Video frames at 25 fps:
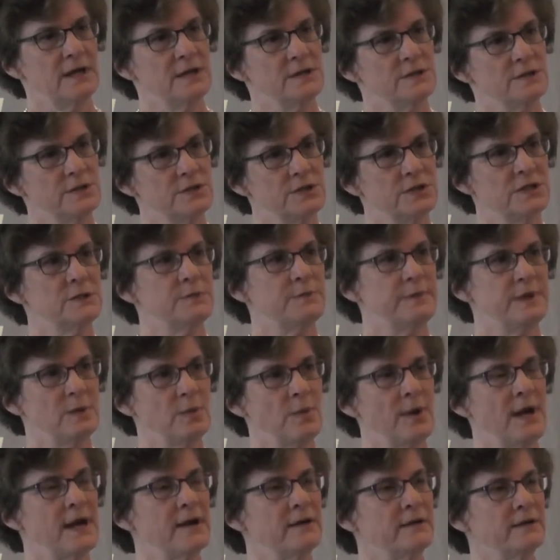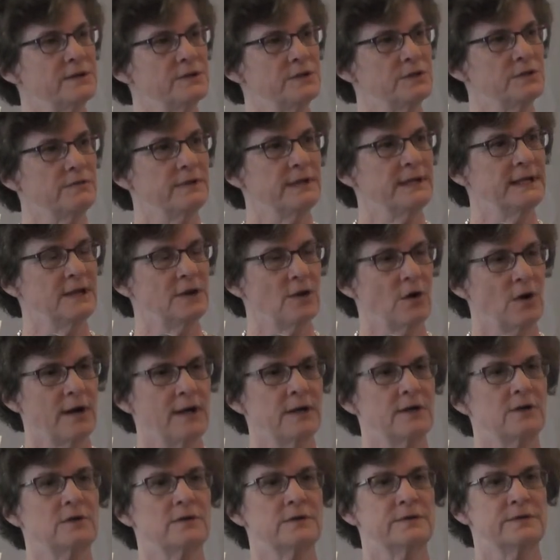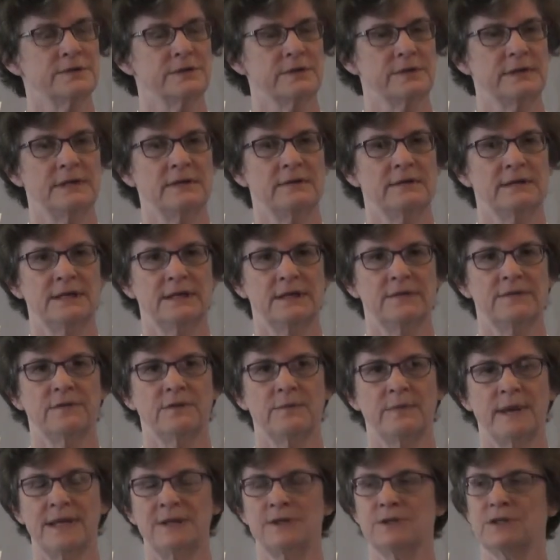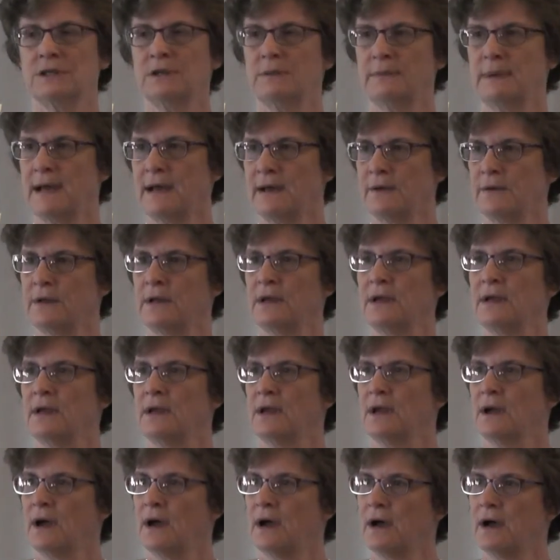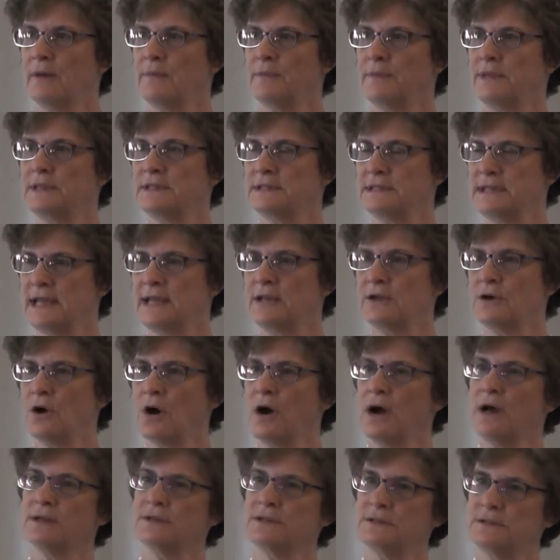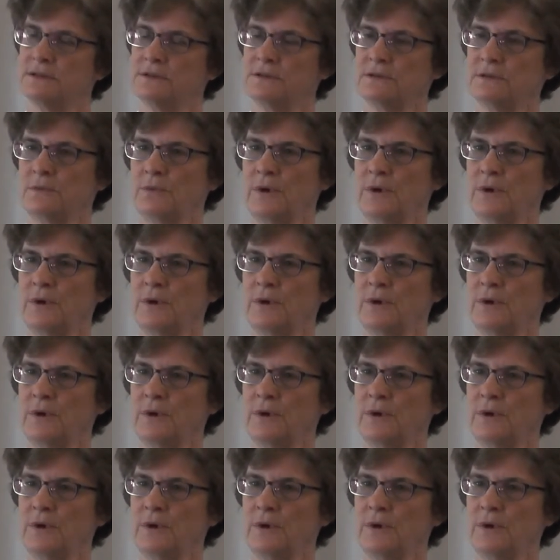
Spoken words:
So just beware as you're reading articles or hearing information about the state cost.